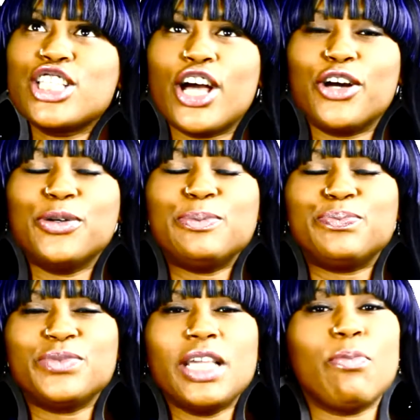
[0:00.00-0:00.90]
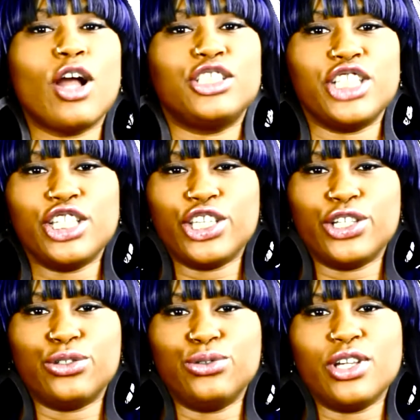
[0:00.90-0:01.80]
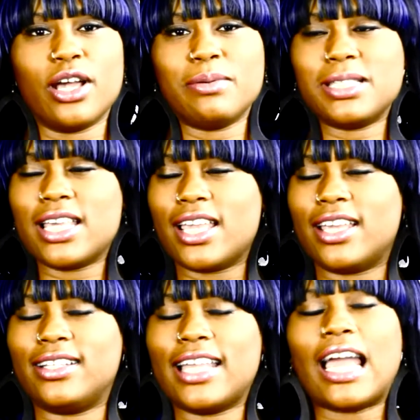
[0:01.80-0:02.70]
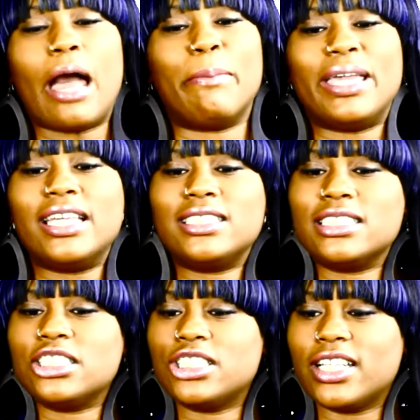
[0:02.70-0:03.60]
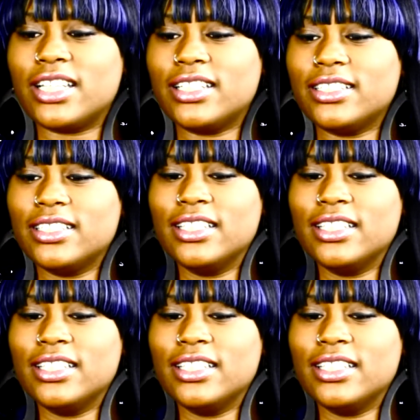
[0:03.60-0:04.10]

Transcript: dope. He brought G Q. You know what I'm saying? They got beats and shit.